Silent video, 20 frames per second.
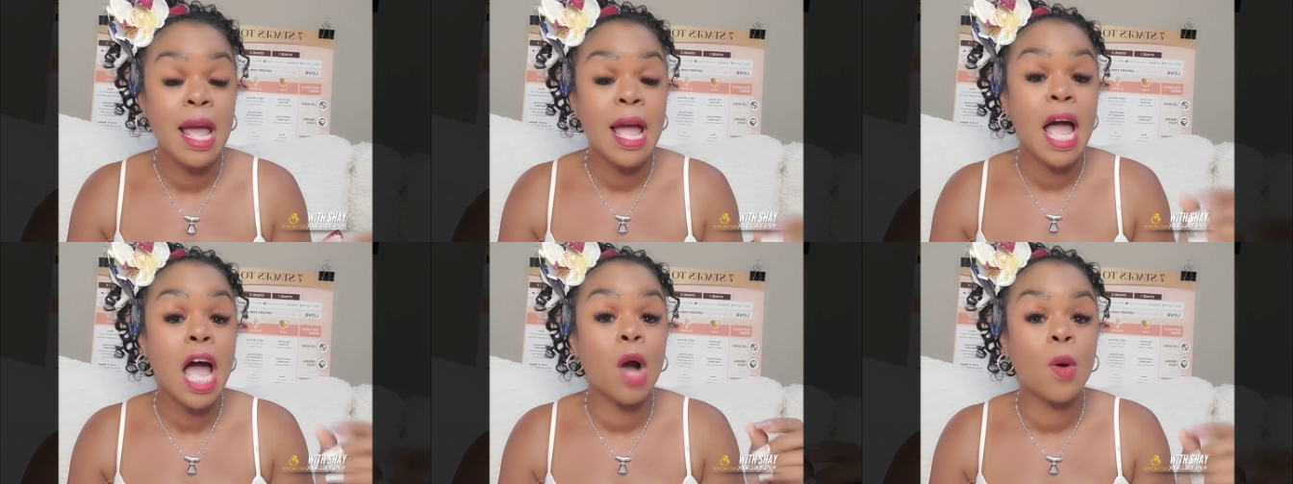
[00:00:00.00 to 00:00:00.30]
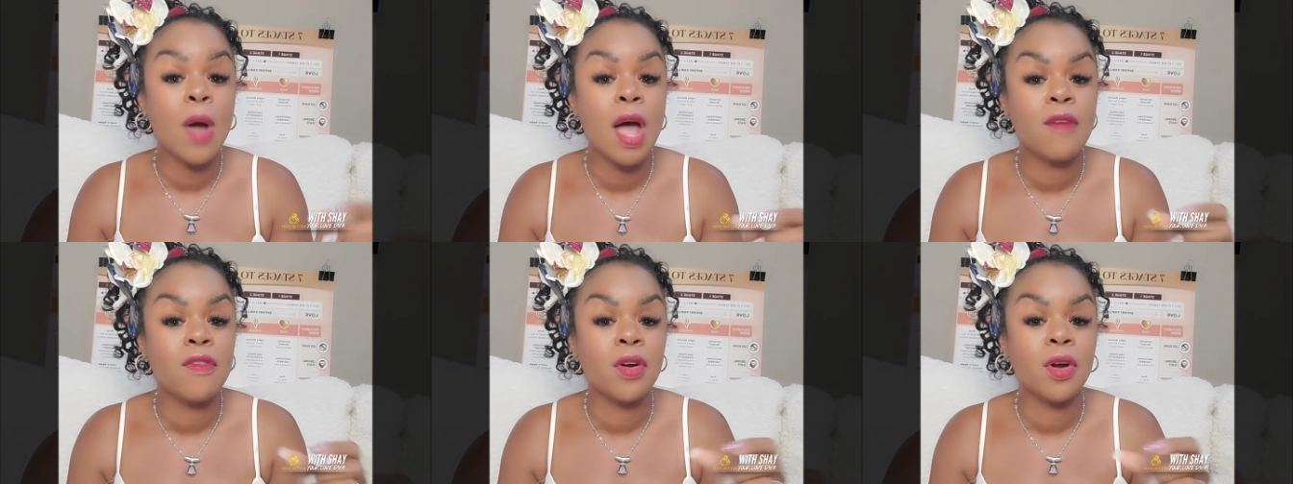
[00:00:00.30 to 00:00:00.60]

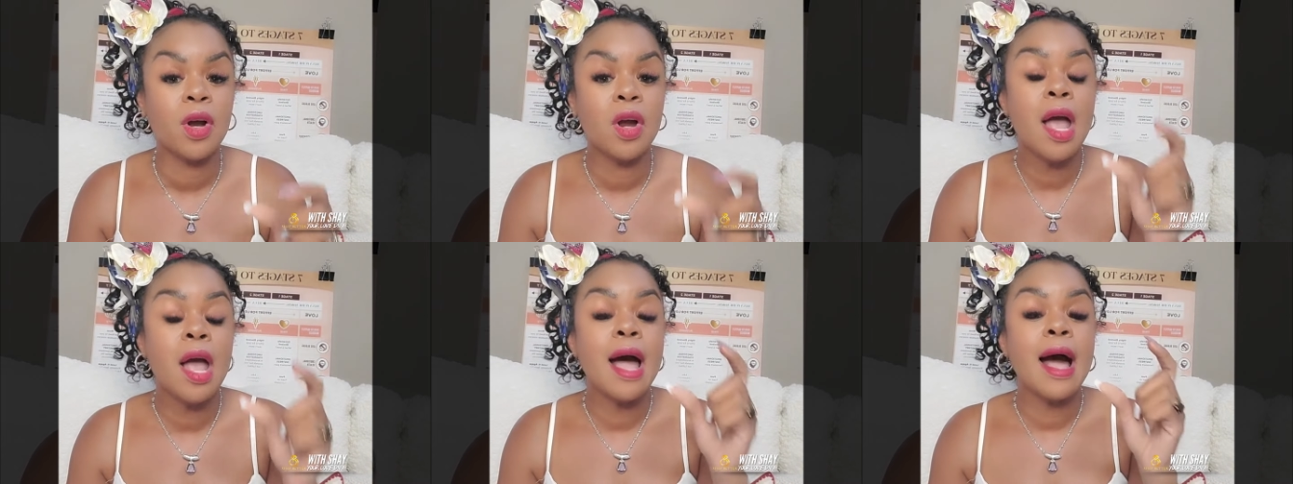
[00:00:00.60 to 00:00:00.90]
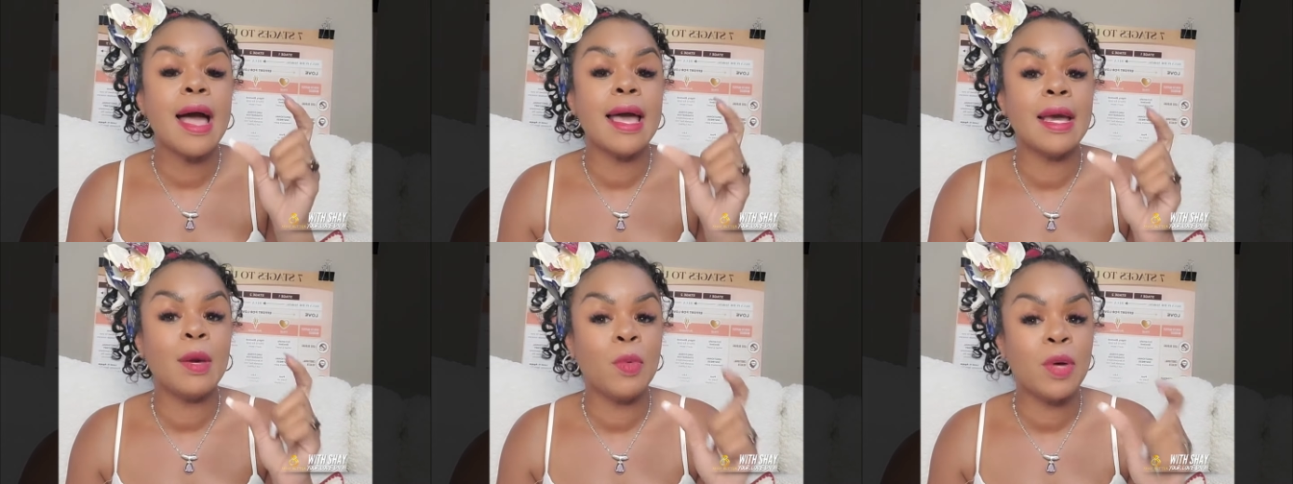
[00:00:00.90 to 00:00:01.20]
However,
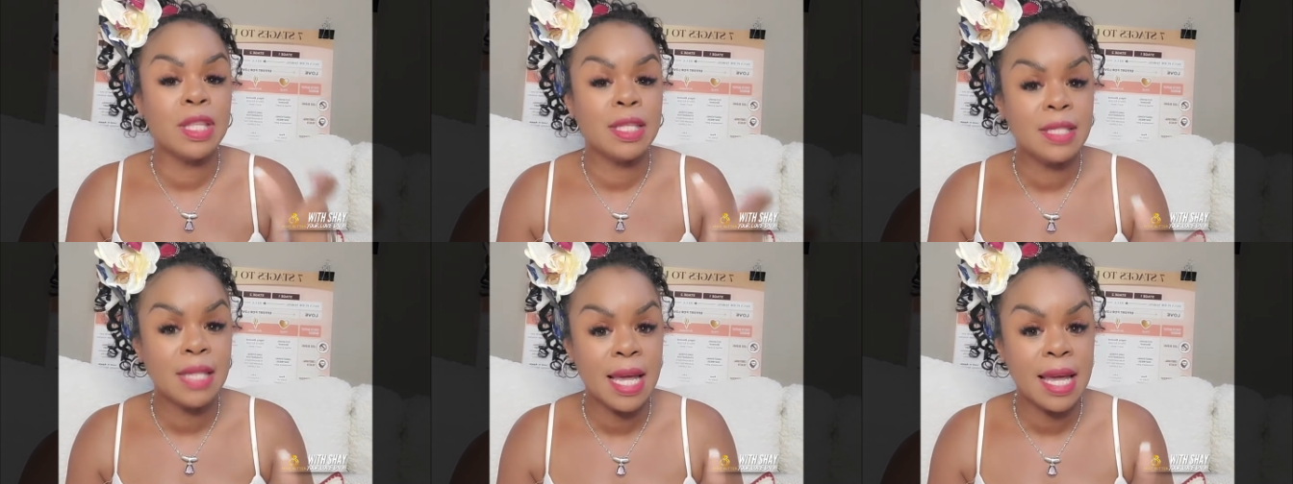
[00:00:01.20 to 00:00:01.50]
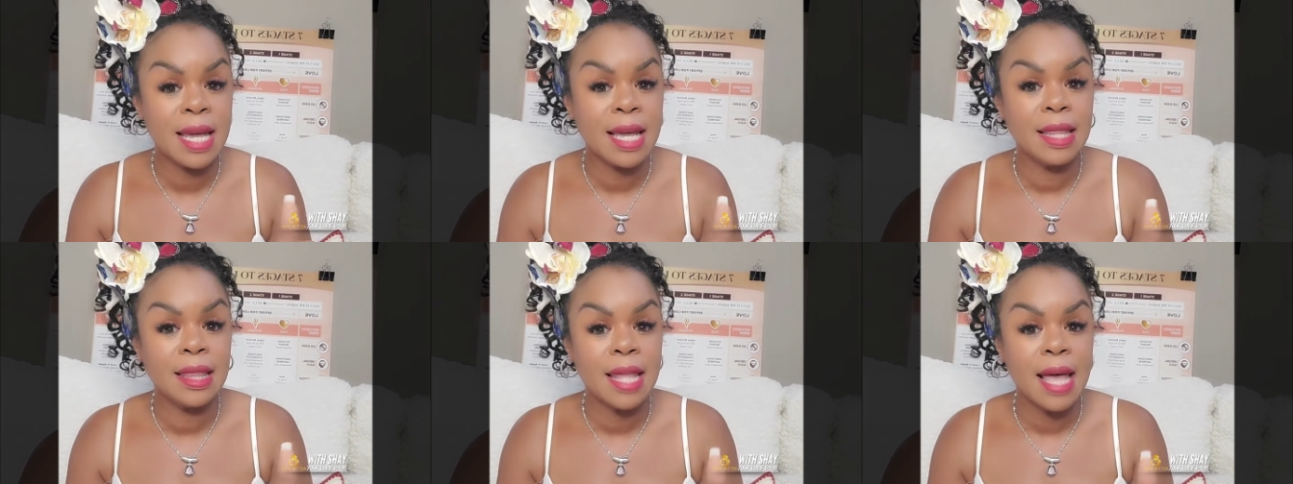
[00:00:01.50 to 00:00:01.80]
with
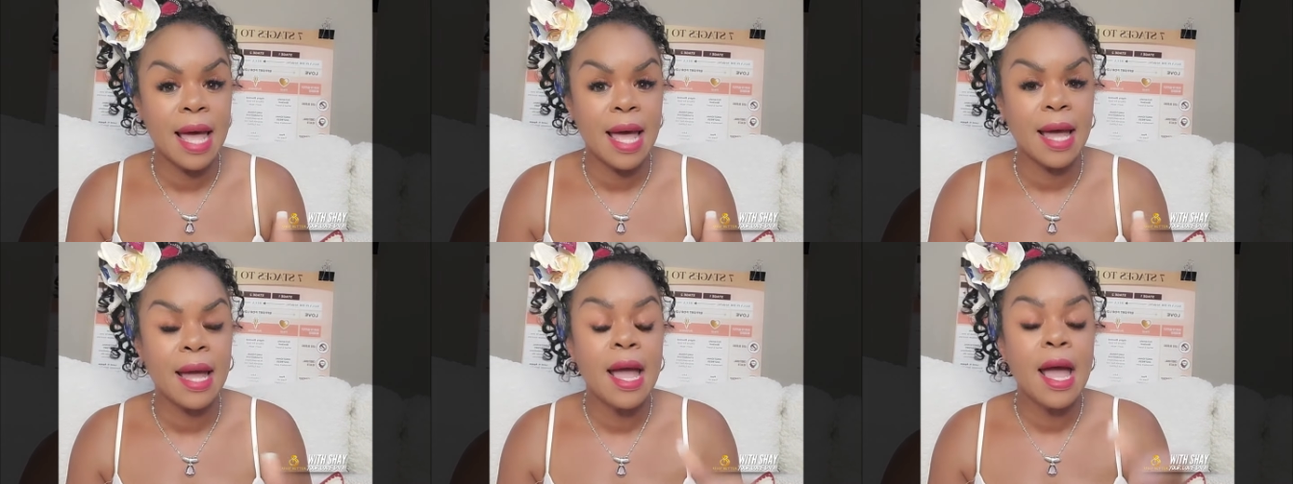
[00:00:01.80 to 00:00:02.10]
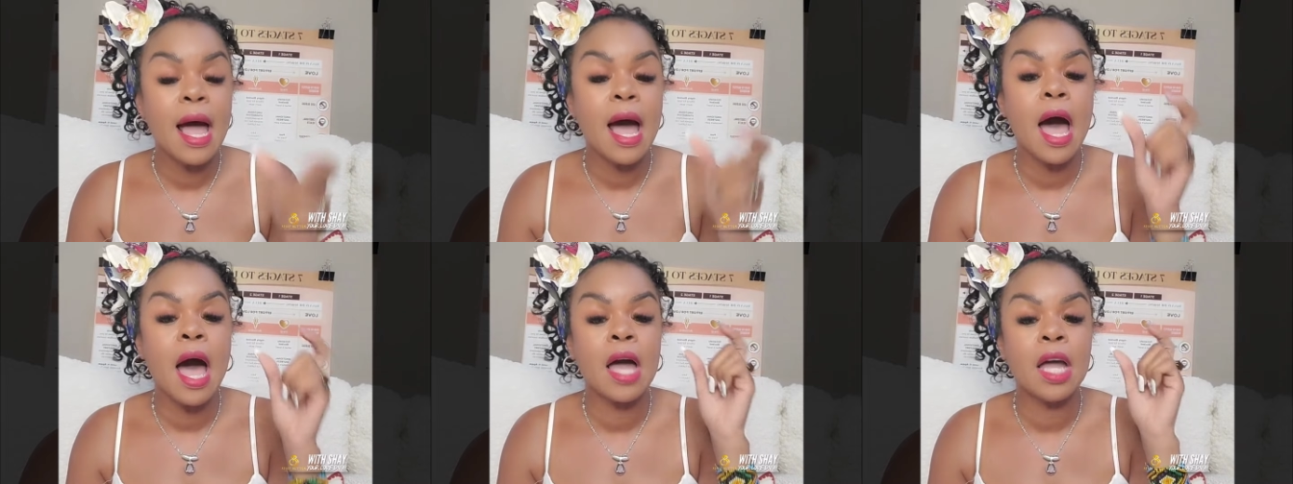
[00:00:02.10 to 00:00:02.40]
saying that,
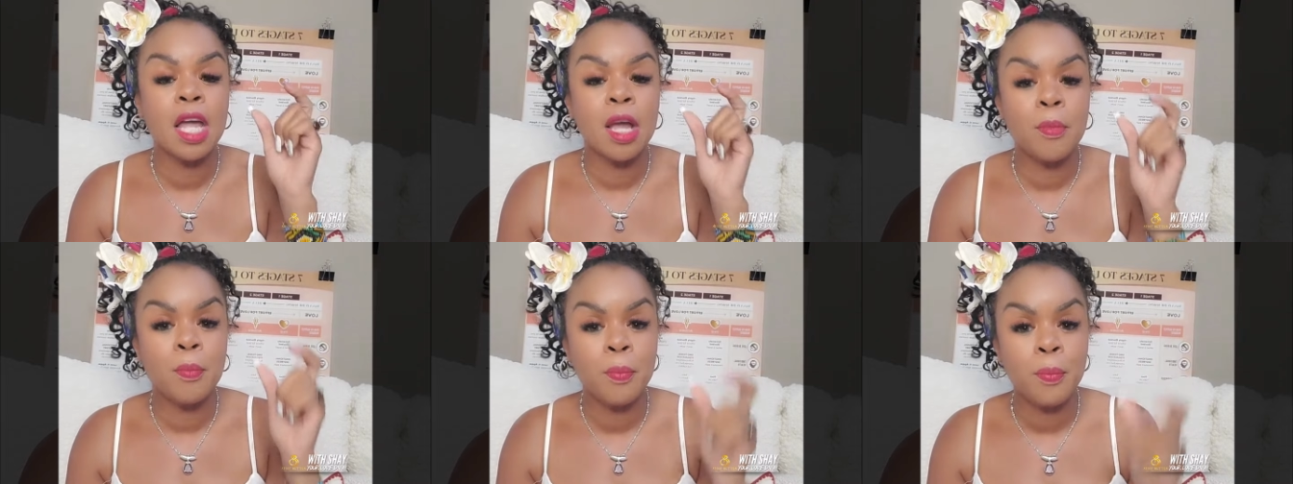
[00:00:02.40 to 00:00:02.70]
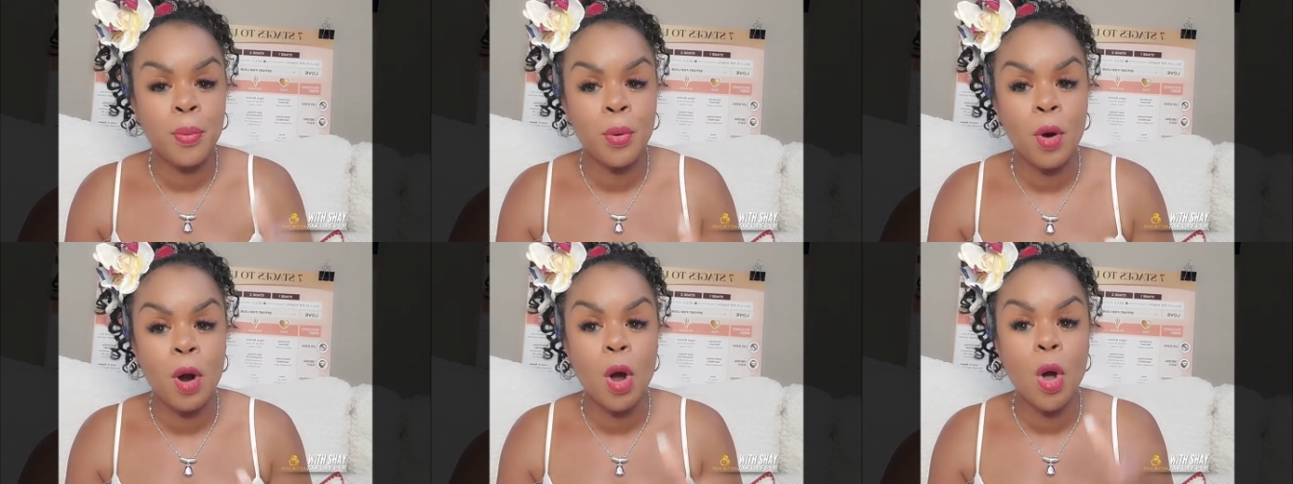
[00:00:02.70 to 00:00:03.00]
I am
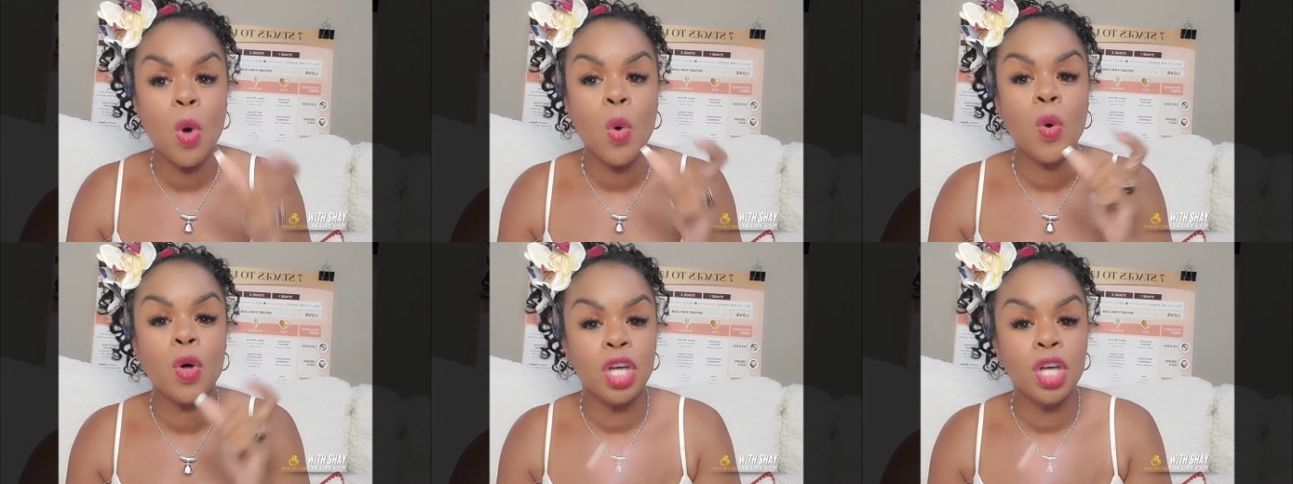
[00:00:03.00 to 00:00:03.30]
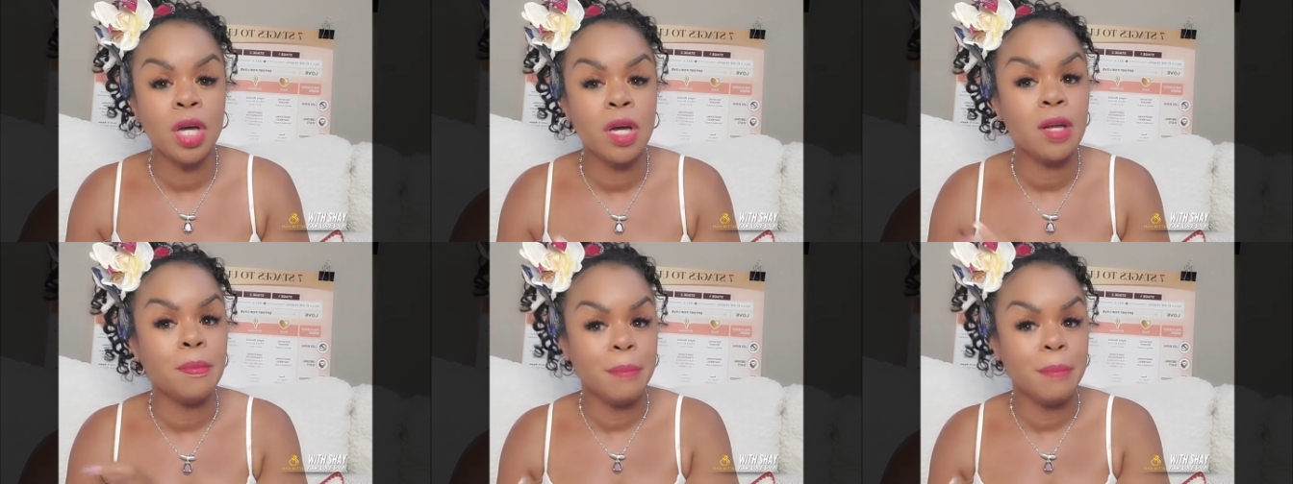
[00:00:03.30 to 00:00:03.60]
pro
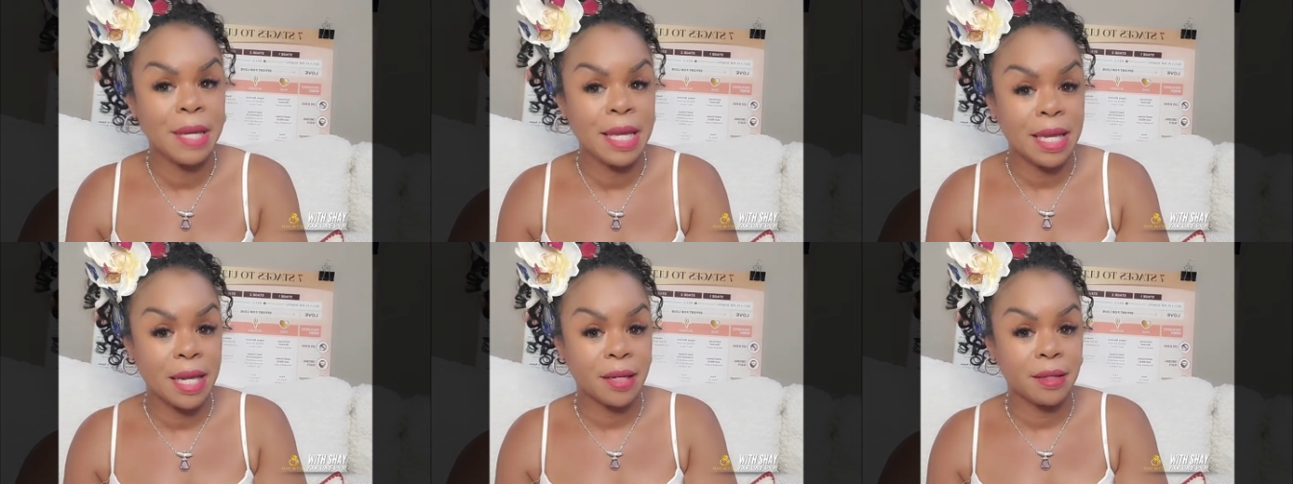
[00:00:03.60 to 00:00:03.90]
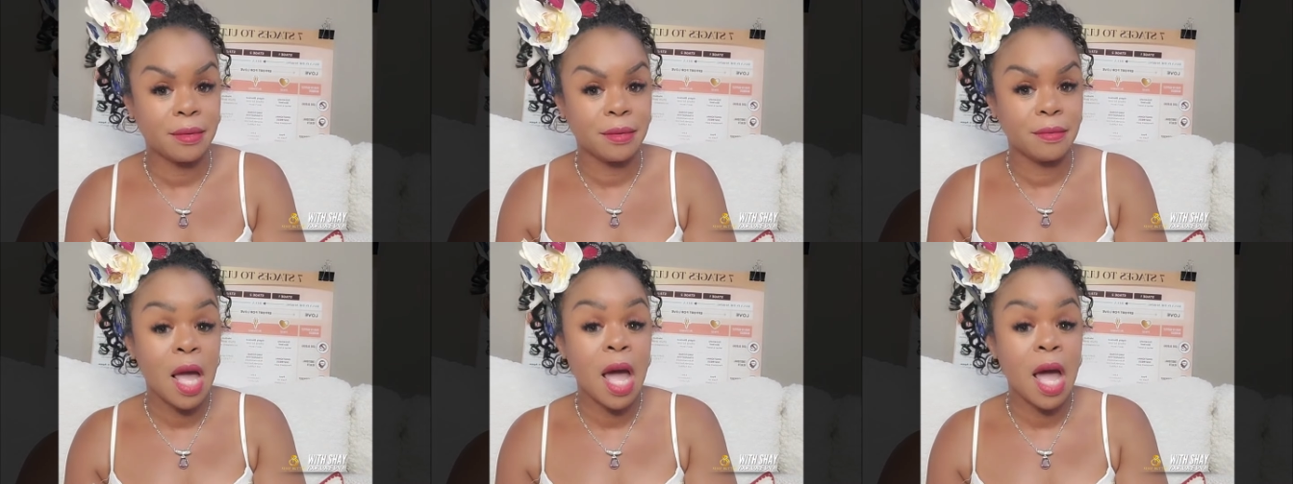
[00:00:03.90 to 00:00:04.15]
good men.